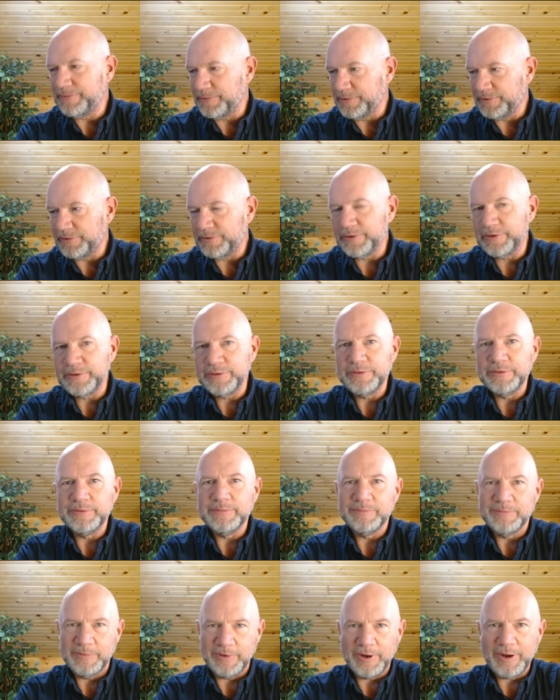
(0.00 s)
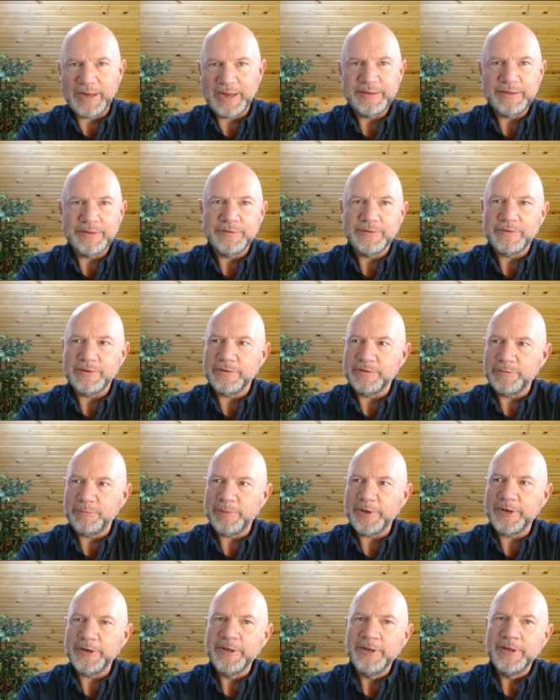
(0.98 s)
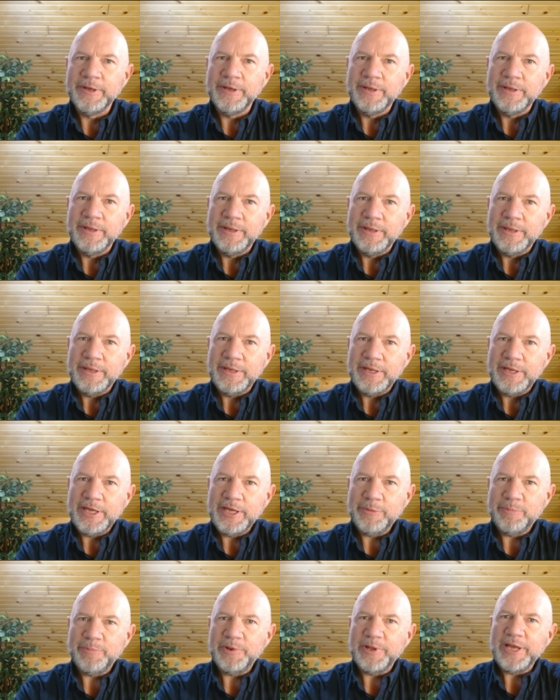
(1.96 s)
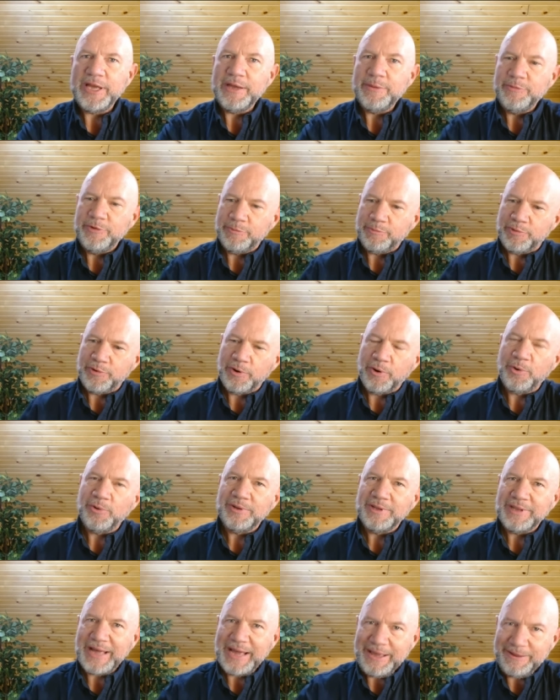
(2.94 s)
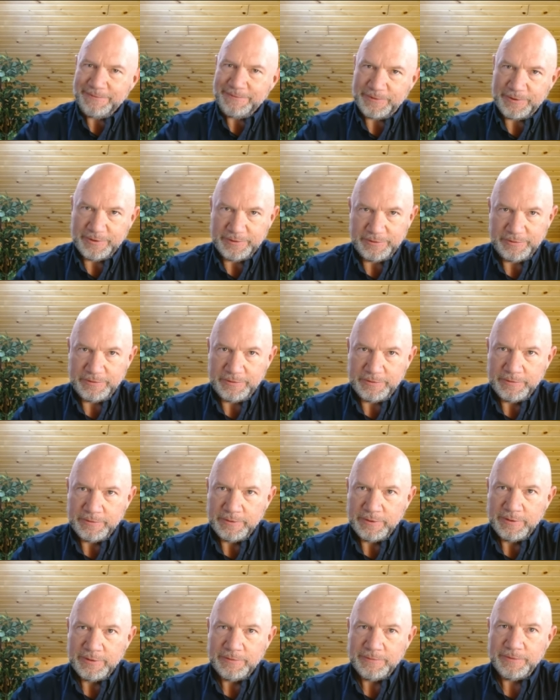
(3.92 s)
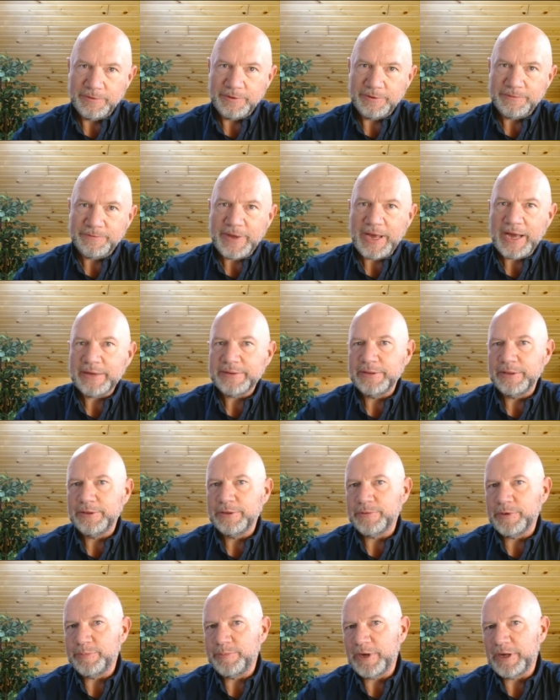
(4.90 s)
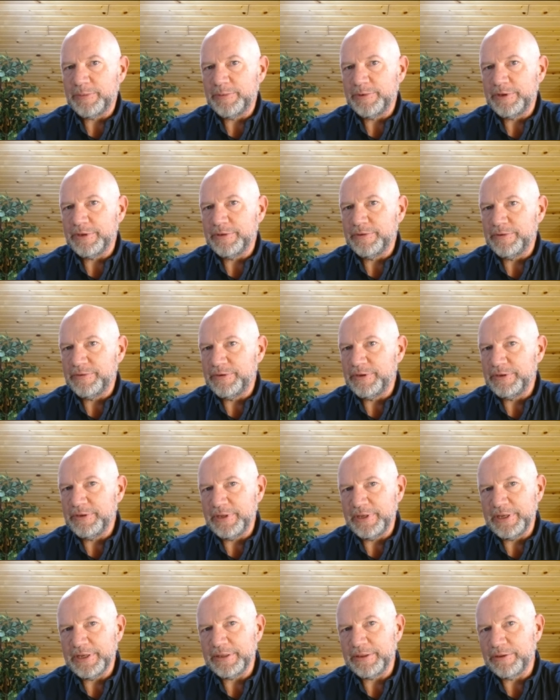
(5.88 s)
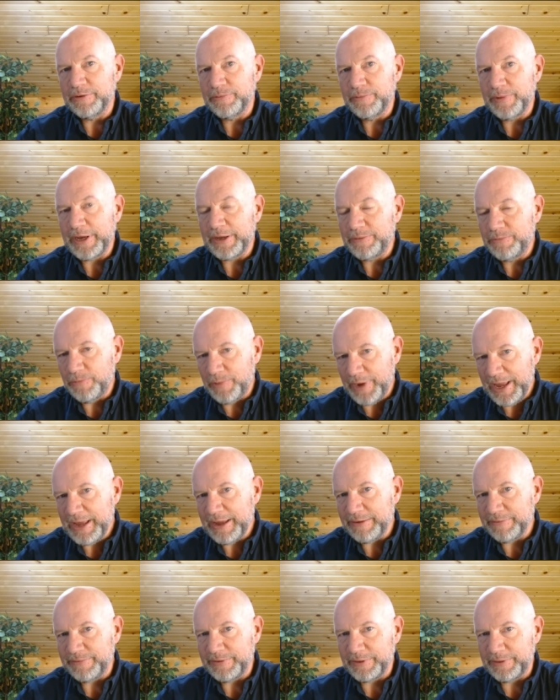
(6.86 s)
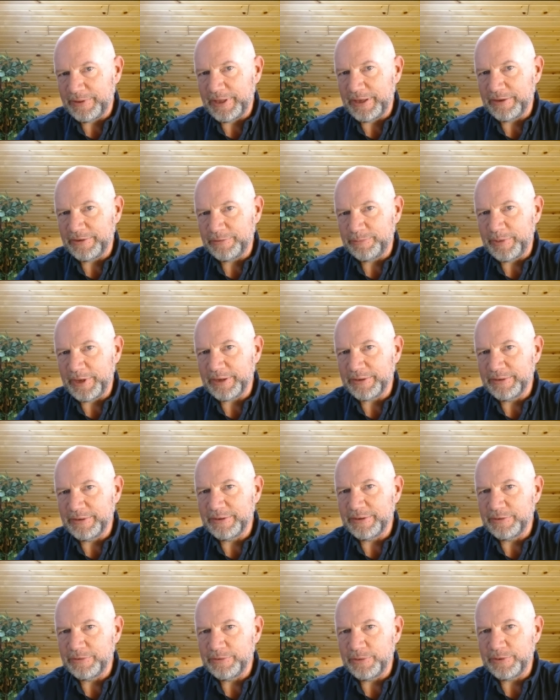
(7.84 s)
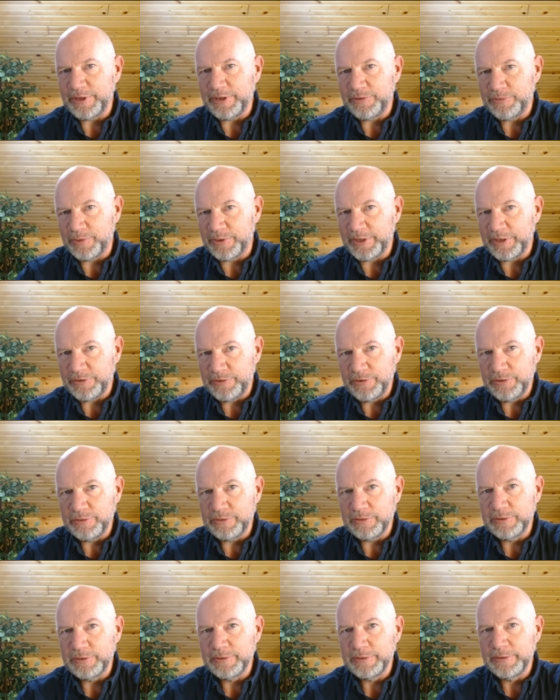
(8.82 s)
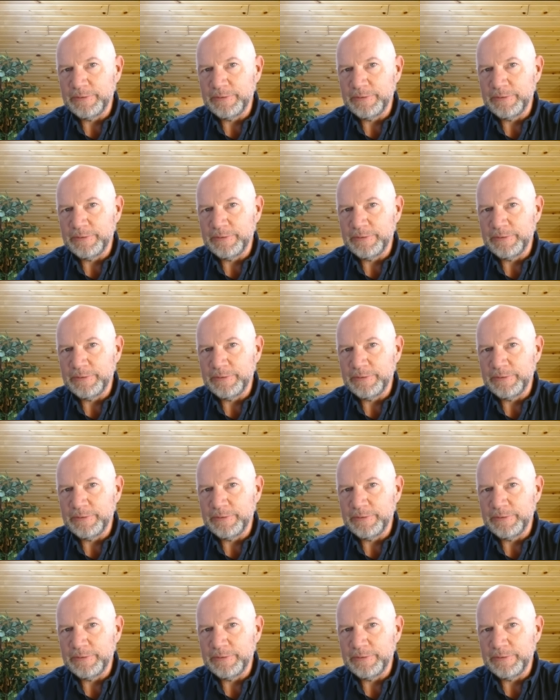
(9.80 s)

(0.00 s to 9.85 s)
for certain audiences, but he blamed pro lifers for the fact that the Republicans didn't get the red wave that they expected in 2022.